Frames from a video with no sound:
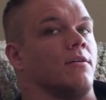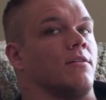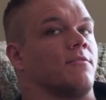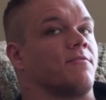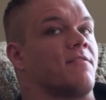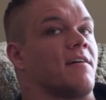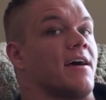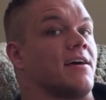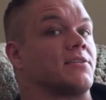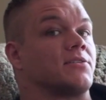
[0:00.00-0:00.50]

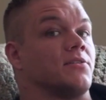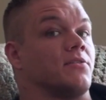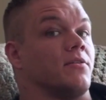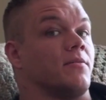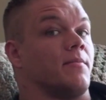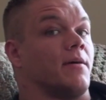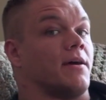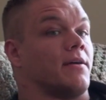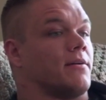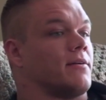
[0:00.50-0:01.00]
faster the
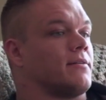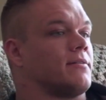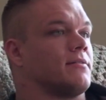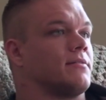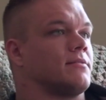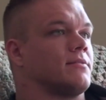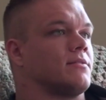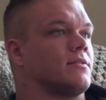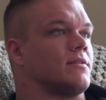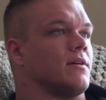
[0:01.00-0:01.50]
better.
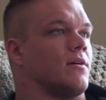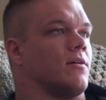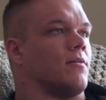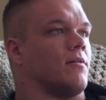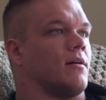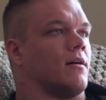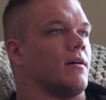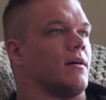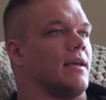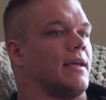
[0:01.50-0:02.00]
So
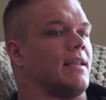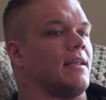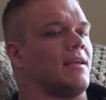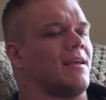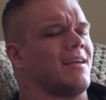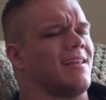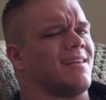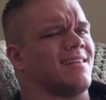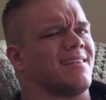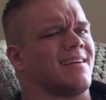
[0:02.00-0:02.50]

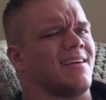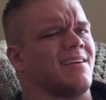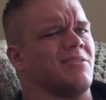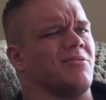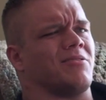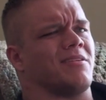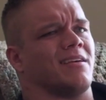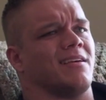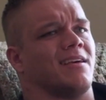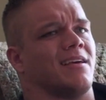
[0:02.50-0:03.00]
anything
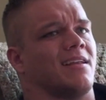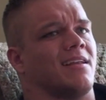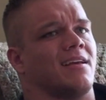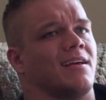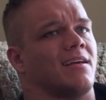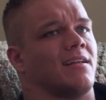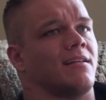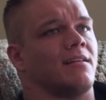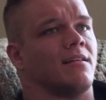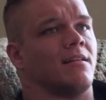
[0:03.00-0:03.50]
you can get
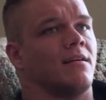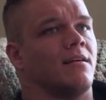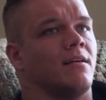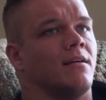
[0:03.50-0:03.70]
in,